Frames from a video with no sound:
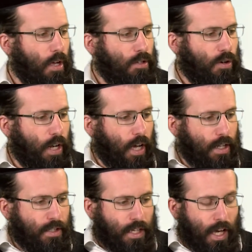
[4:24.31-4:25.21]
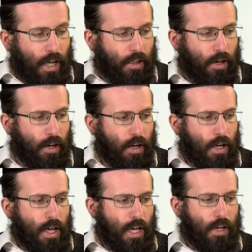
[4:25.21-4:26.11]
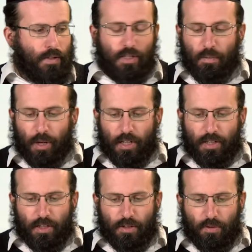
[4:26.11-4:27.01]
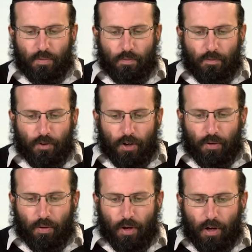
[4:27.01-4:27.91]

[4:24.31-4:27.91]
Joining us together, it gives us the ability to feel